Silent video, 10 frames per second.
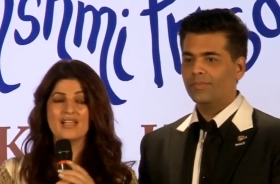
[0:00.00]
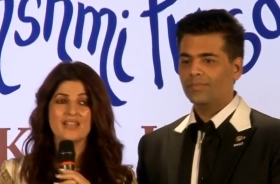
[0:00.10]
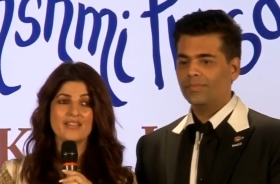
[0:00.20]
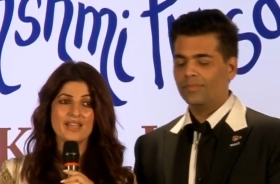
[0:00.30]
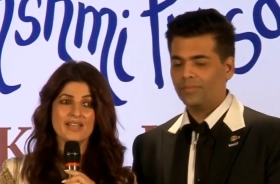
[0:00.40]

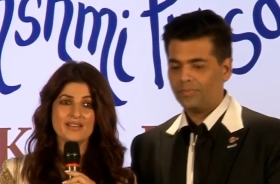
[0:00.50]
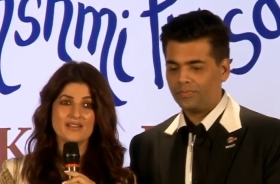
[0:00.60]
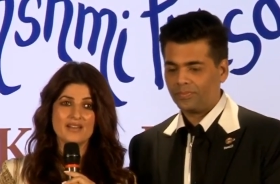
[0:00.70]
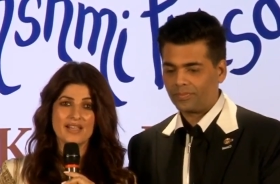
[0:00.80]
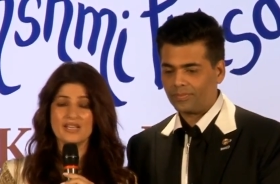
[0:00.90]
Speaker 1: than
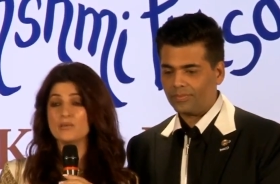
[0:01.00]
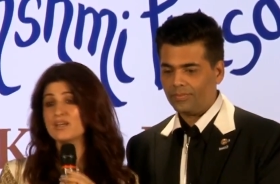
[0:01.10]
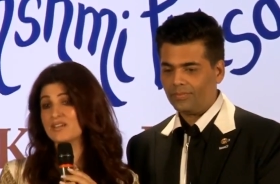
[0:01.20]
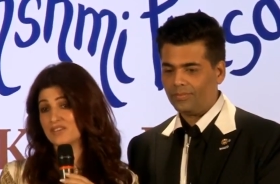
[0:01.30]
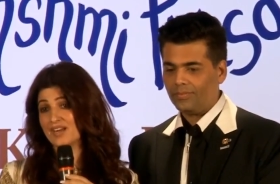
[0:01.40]
anyone
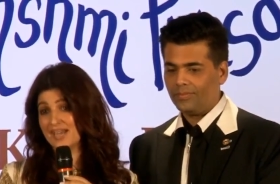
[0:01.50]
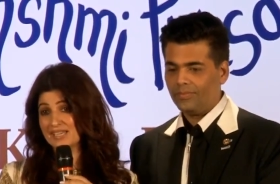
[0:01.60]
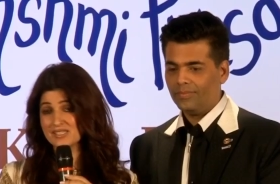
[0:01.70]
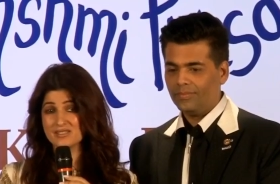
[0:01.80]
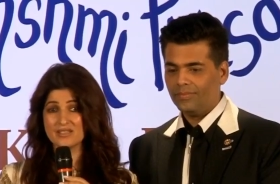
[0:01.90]
ever
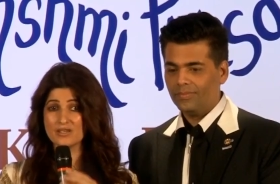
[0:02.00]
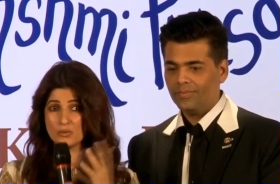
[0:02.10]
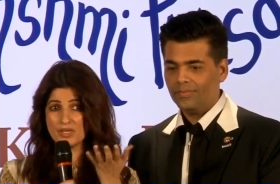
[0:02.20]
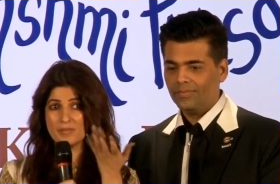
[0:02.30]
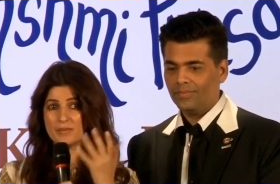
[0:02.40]
has,
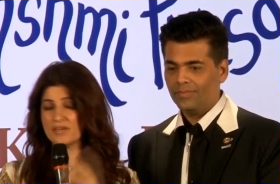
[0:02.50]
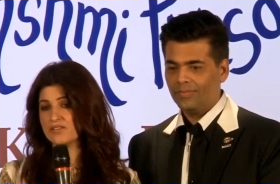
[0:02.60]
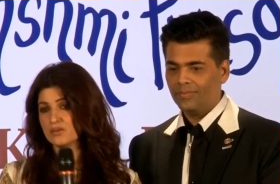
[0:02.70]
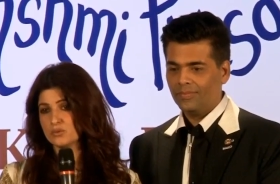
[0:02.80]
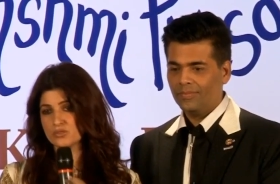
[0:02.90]
including my mother,
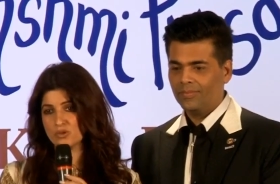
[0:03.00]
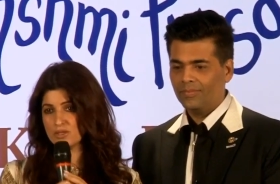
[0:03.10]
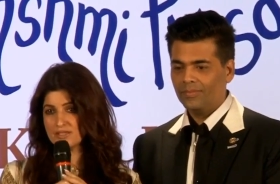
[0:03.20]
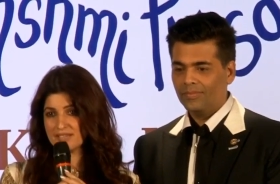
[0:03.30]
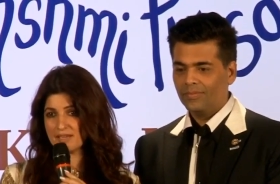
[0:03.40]
who's all the
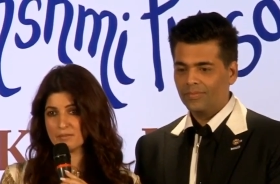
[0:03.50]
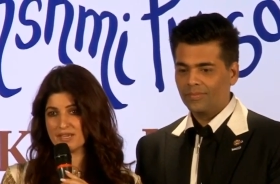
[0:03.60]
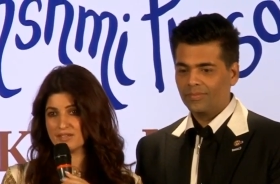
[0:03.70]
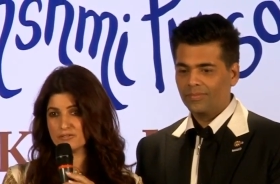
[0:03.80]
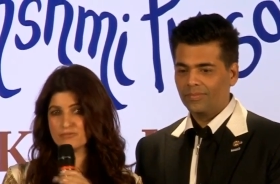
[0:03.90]
time kind
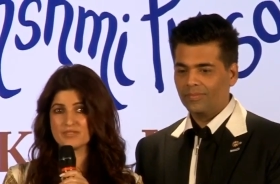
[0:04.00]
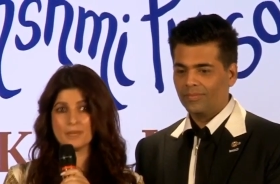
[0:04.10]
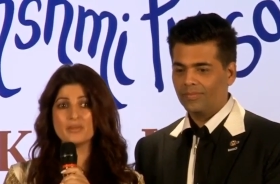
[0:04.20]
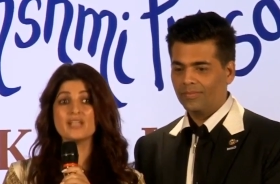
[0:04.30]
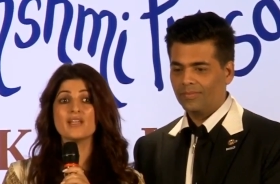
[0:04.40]
of,
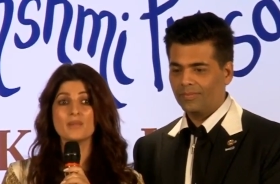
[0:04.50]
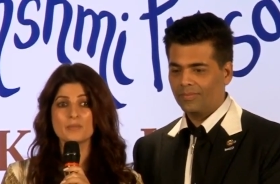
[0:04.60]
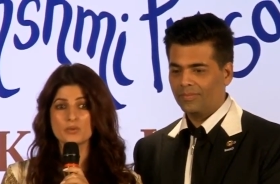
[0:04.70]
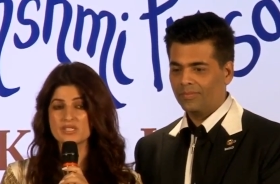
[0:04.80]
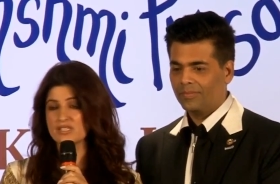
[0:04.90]
somebody came up to her
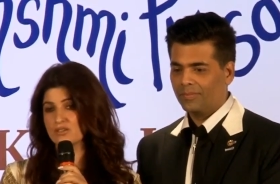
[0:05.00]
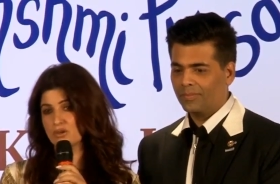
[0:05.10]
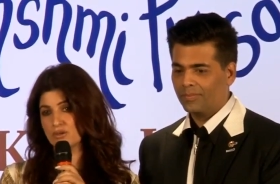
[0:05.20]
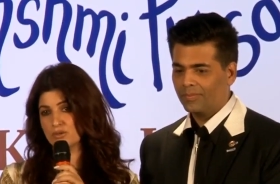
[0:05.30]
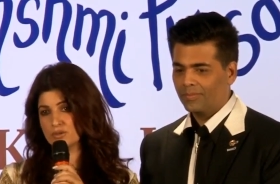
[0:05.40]
and said, your
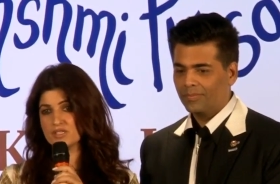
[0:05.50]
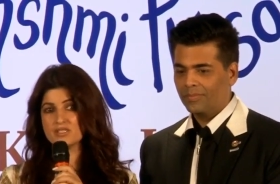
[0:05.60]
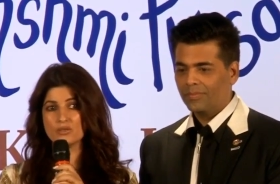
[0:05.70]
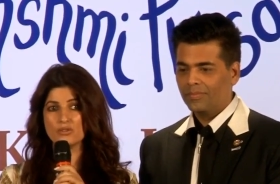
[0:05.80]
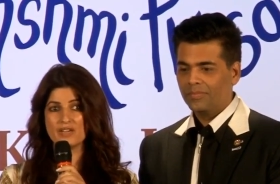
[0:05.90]
daughter is a
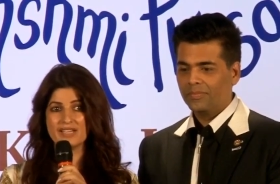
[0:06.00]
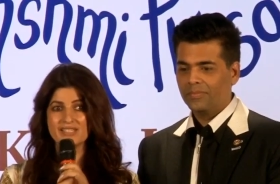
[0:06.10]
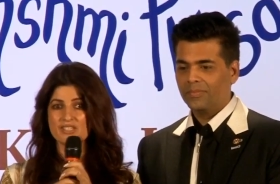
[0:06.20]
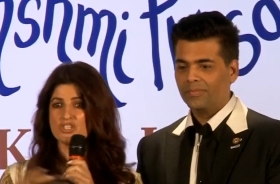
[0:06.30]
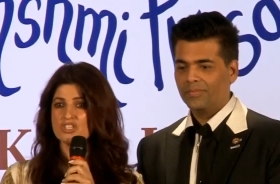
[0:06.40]
good writer, and
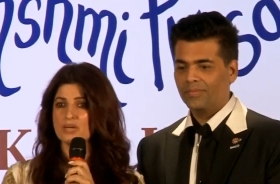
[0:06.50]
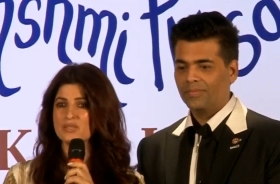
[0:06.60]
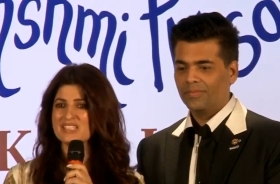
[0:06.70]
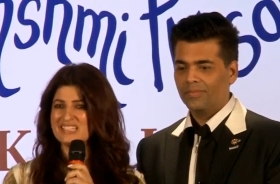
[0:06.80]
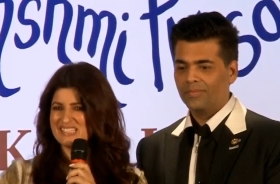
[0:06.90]
she shouted and
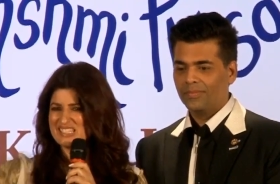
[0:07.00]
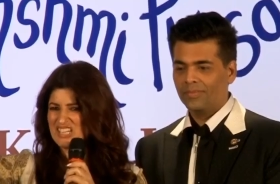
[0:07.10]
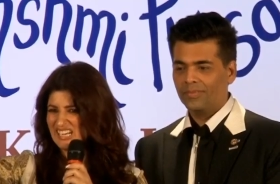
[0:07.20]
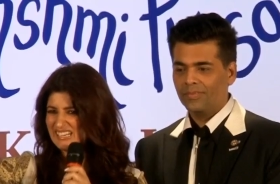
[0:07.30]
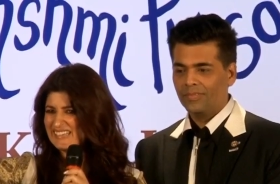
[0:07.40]
said, this
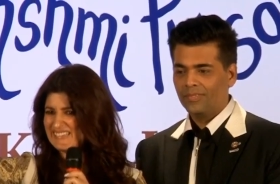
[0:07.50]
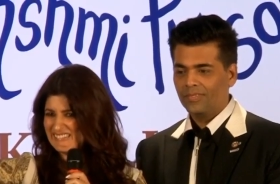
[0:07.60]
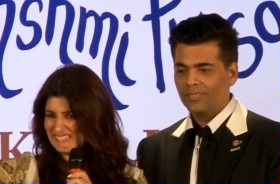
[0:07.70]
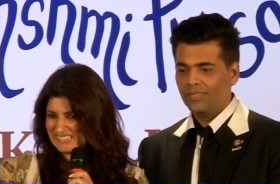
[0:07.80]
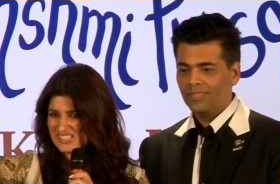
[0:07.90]
jungli here,
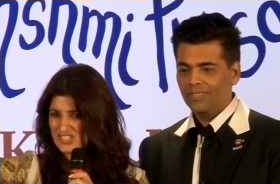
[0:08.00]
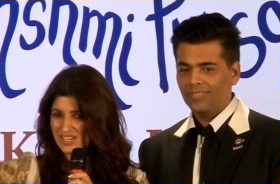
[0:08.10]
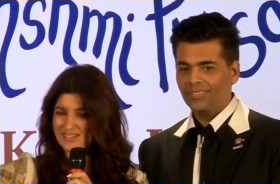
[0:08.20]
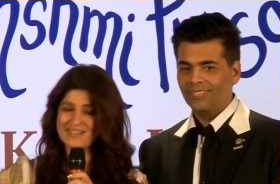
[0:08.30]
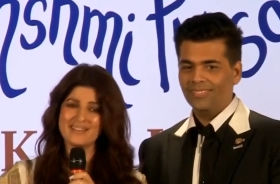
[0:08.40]
this
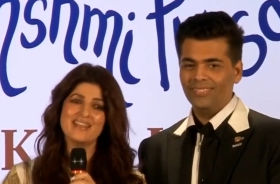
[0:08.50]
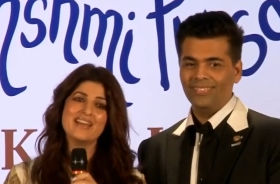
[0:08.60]
jungli.